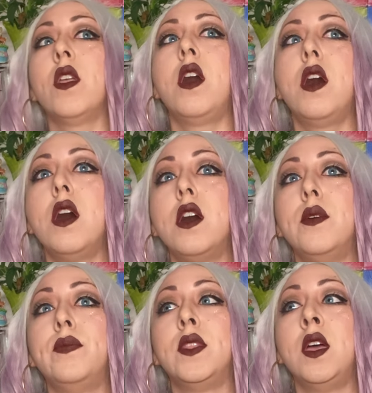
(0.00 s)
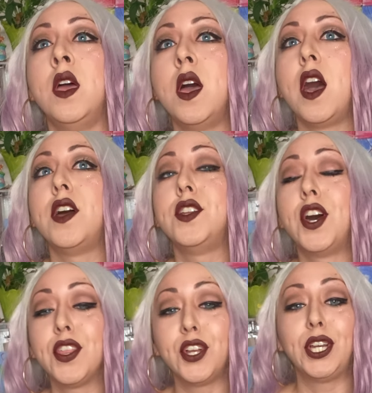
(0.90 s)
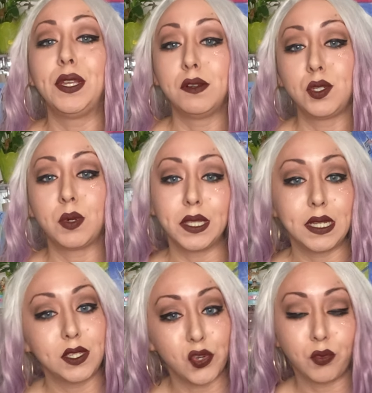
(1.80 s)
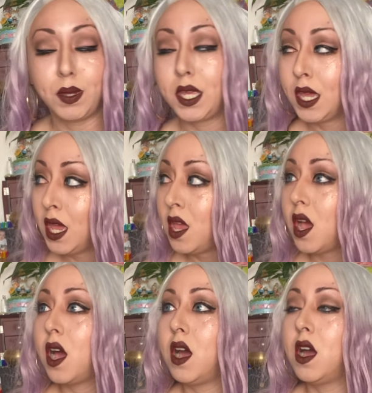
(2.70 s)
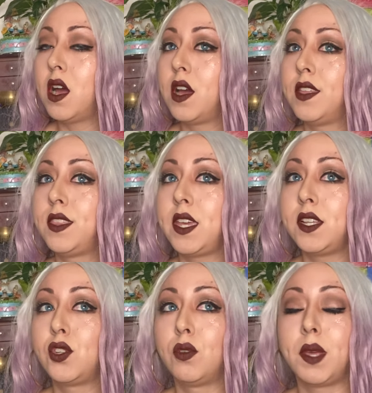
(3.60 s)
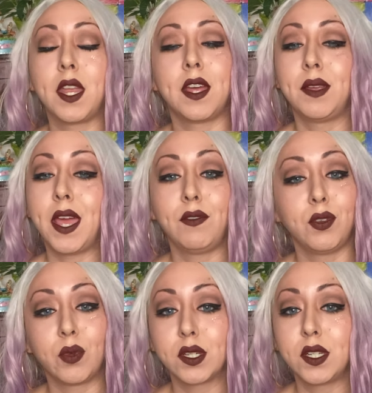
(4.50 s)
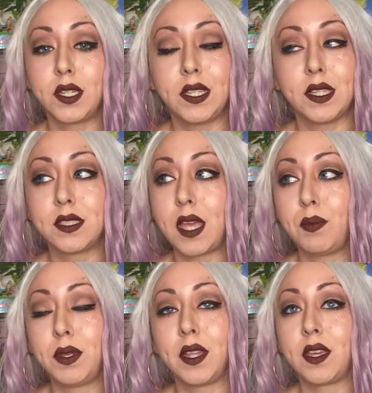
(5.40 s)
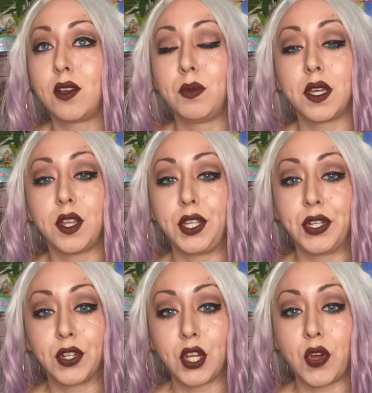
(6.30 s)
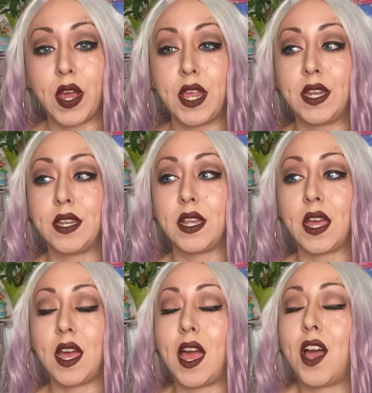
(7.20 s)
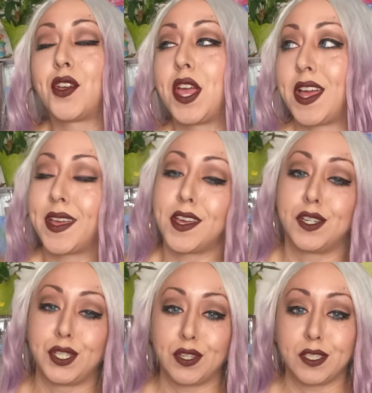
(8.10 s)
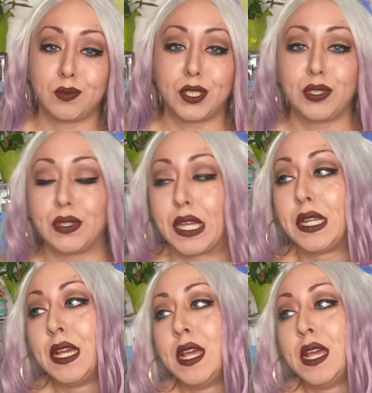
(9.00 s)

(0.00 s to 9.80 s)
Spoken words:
Another huge one they told me, and I haven't worked on it. This happened like, oh my God, a year ago. And okay, I gotta share this one too then.